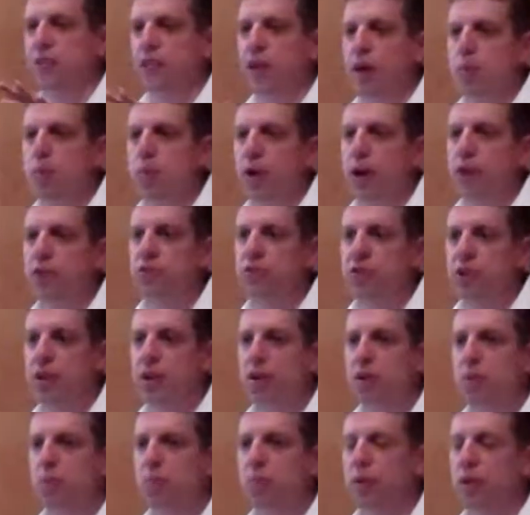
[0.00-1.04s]
a vibration
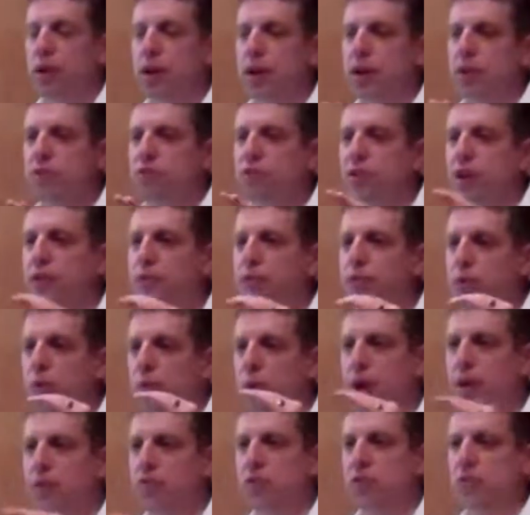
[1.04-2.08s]
in a bridge, if the
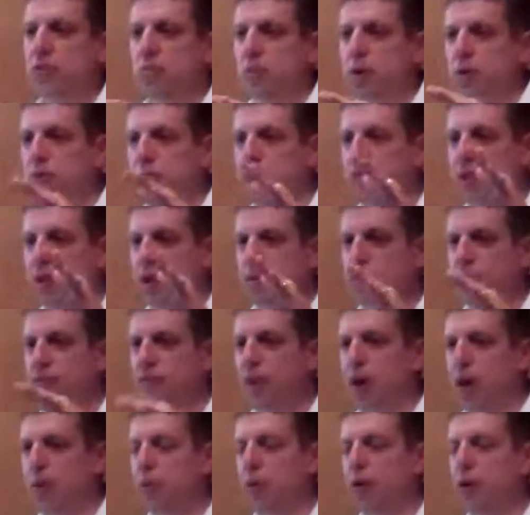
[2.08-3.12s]
resonance builds up, the
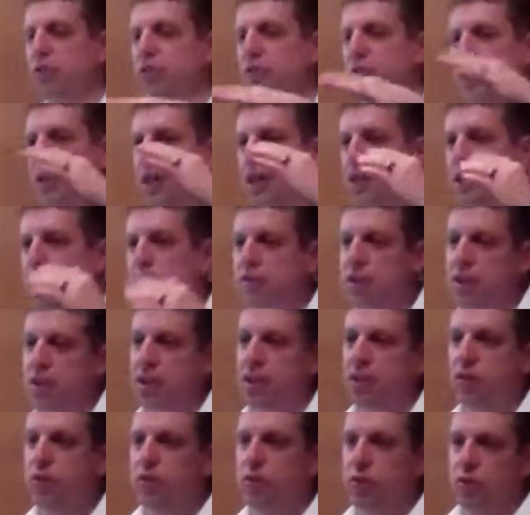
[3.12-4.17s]
vibration can
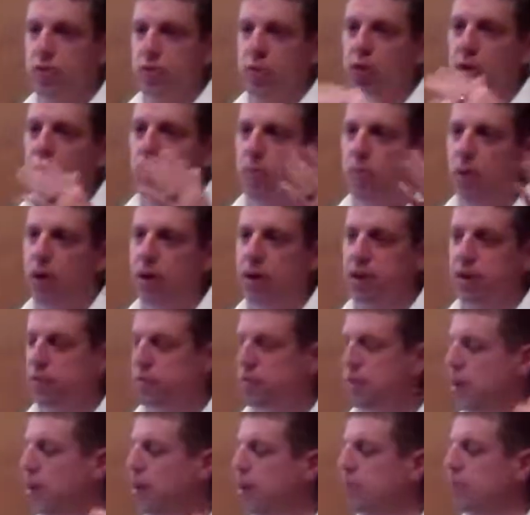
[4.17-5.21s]
continue to grow upon
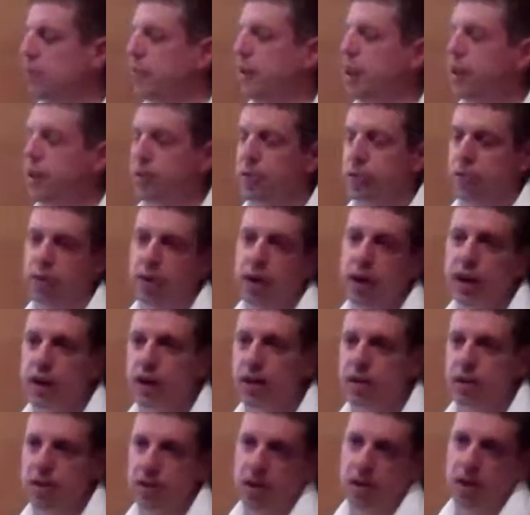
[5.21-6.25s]
itself and it
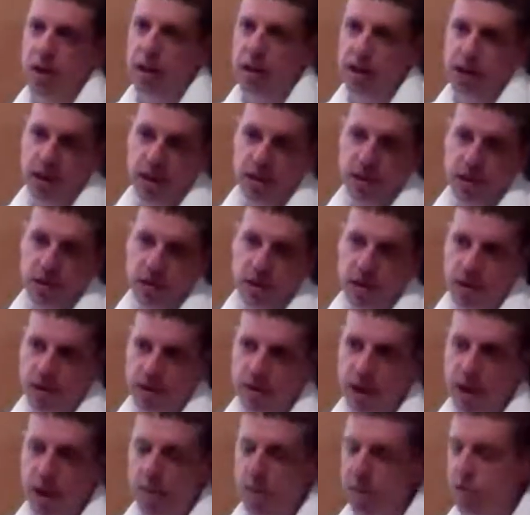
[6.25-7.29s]
can
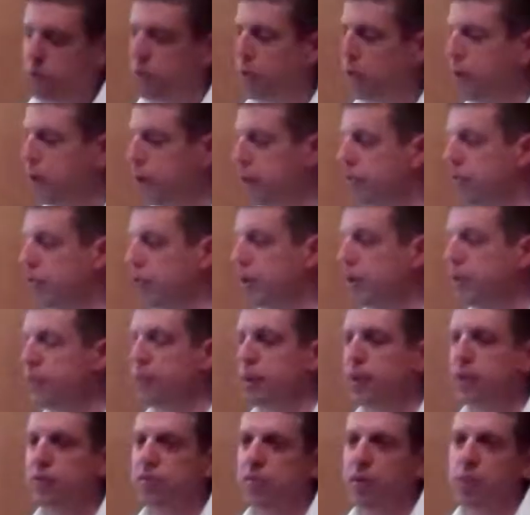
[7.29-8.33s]
damage the bridge, or
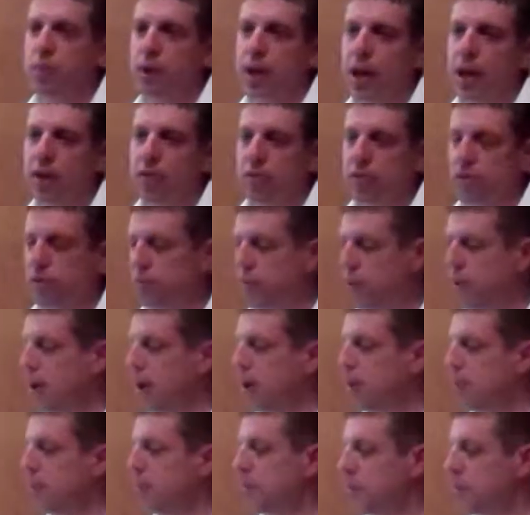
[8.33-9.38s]
even in some cases
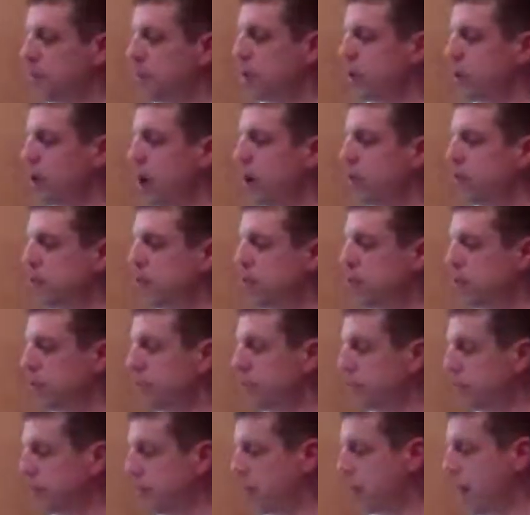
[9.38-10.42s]
cause a
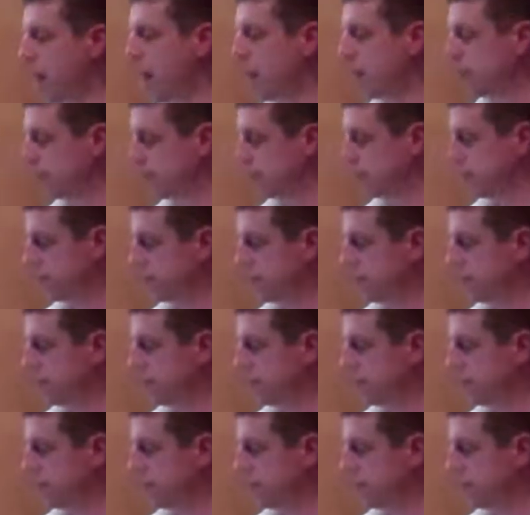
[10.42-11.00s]
bridge to collapse.